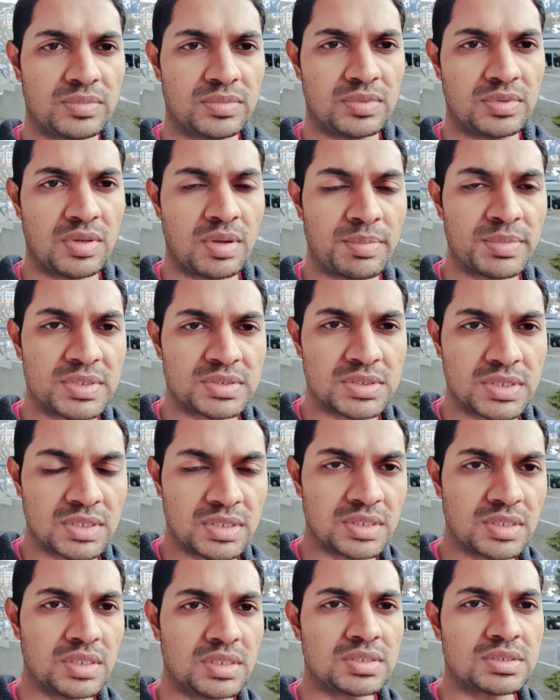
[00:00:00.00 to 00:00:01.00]
I mean,
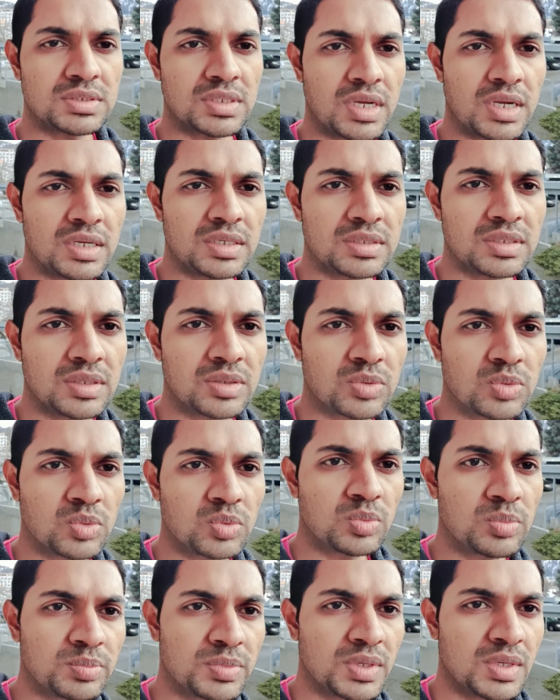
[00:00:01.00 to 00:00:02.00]
sitting inside the
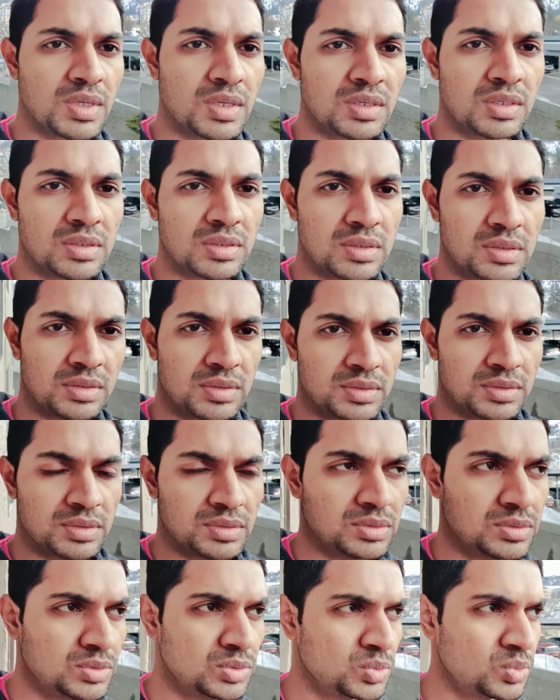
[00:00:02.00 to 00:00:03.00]
room,
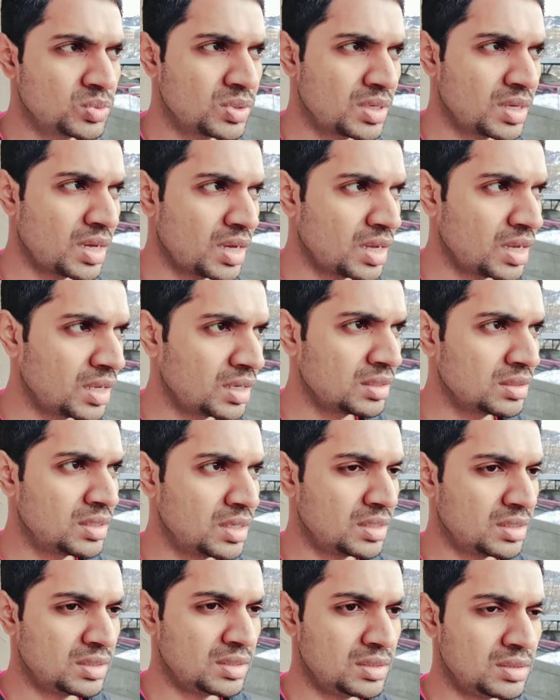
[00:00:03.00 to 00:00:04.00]
you can
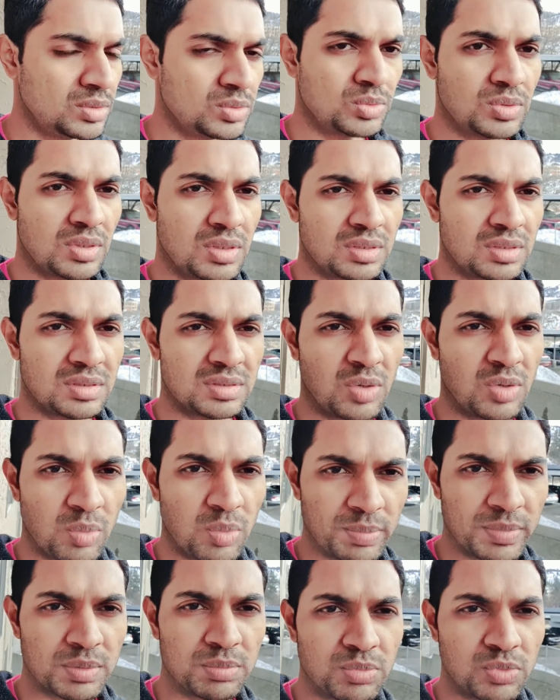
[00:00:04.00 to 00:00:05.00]
get into a
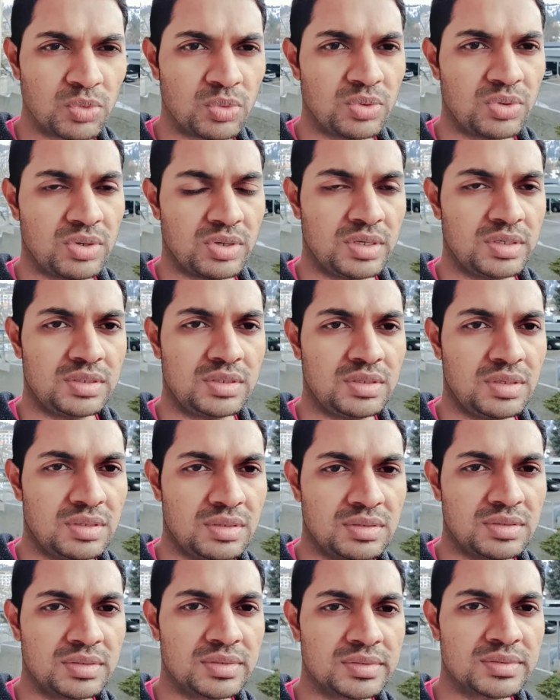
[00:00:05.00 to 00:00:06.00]
gloomy mood,
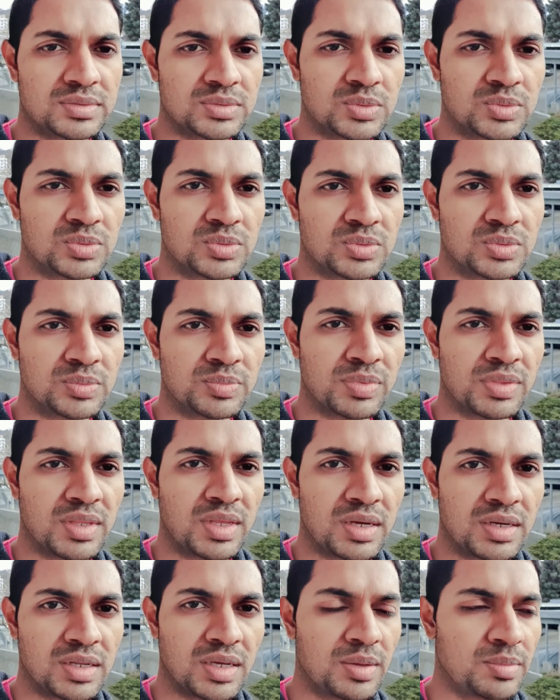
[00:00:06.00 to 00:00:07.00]
right? So
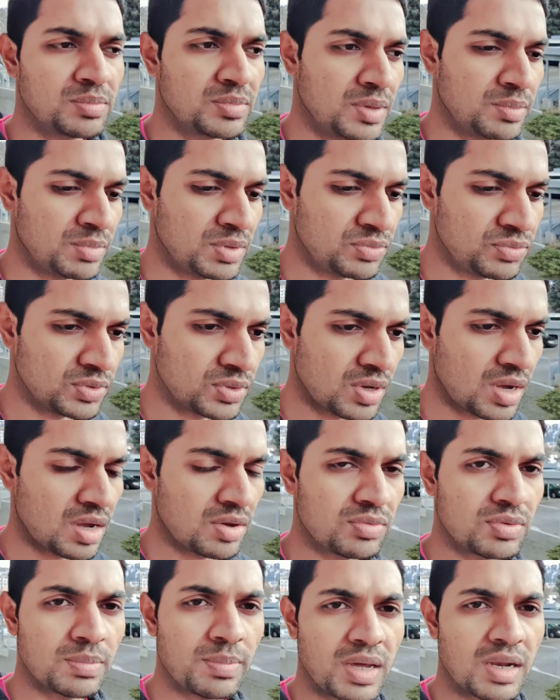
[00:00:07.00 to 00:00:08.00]
that time, I mean, if you
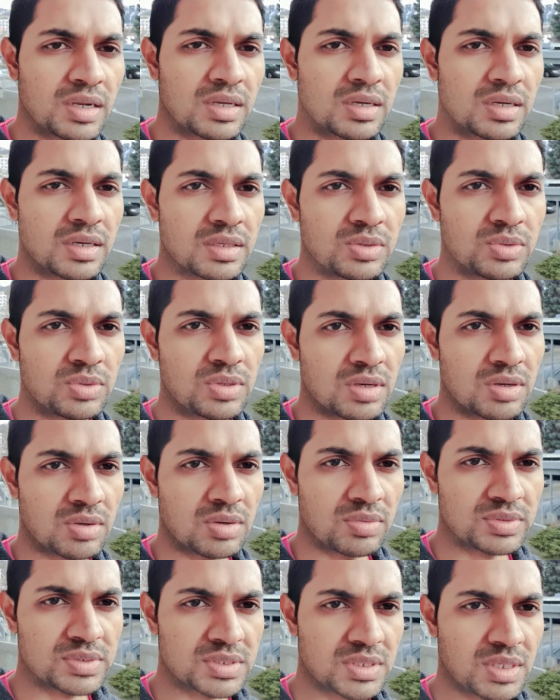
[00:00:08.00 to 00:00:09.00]
have a balcony, you can
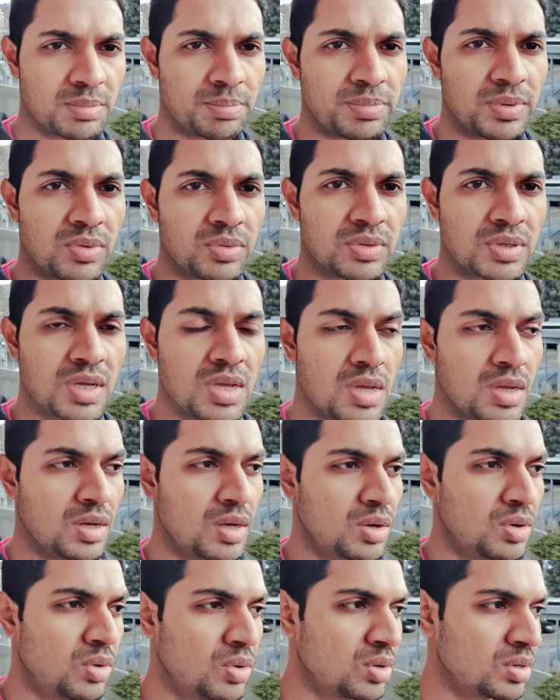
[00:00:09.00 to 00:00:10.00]
always step out,
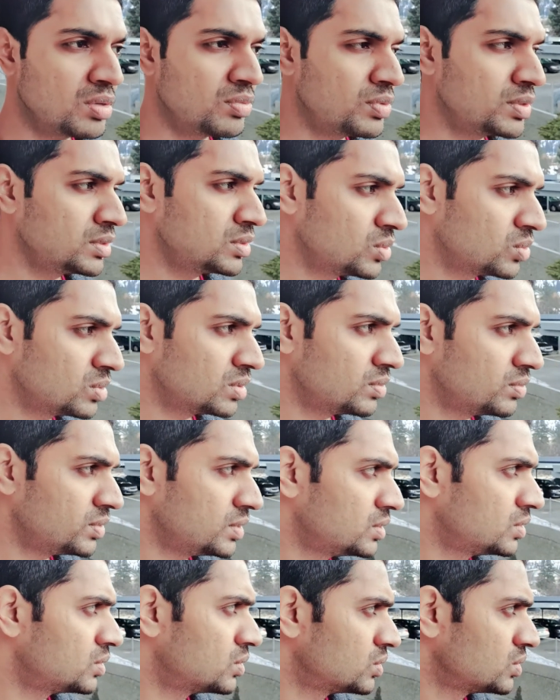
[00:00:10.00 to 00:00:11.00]
or even through the
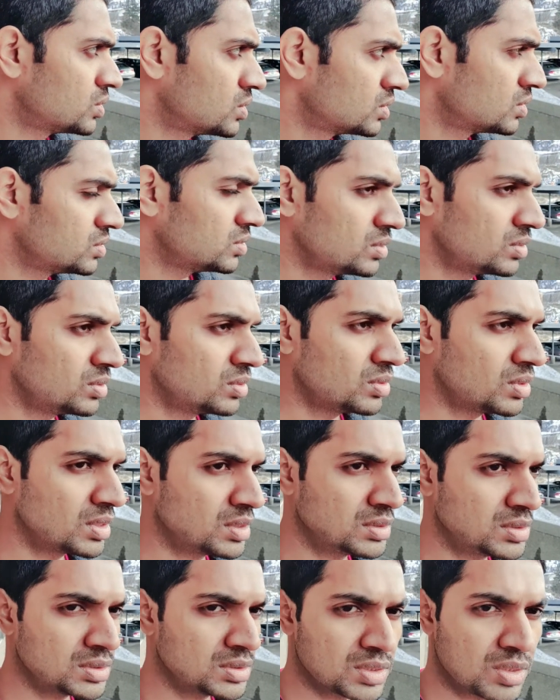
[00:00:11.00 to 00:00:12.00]
window. You
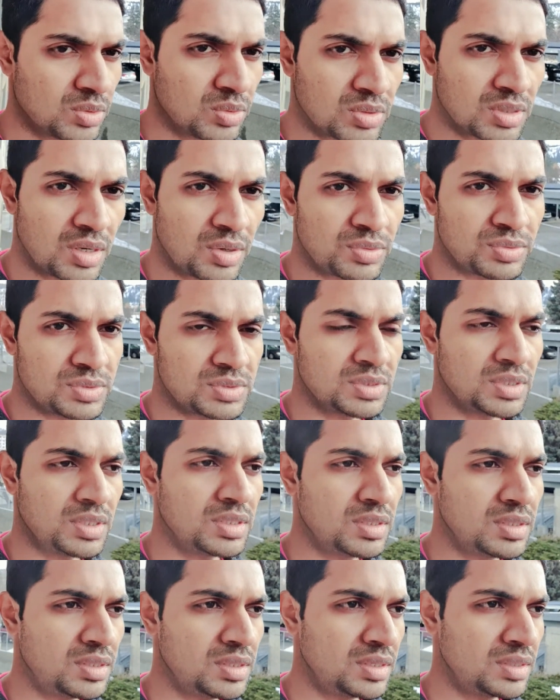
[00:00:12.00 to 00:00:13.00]
can just look
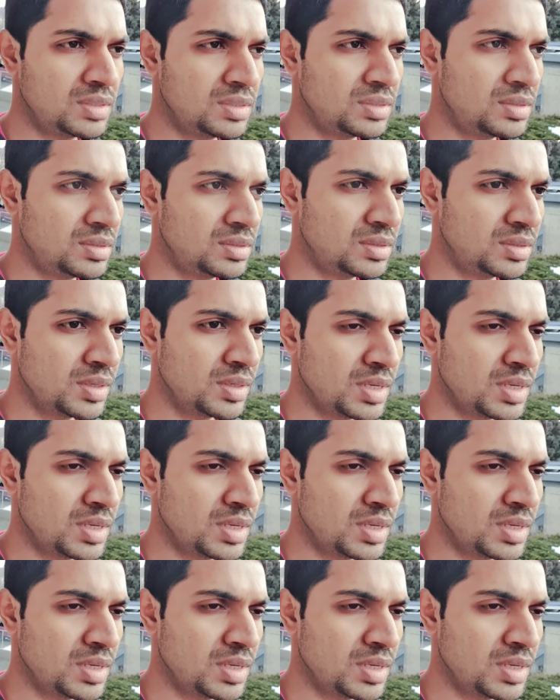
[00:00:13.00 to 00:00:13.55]
outside and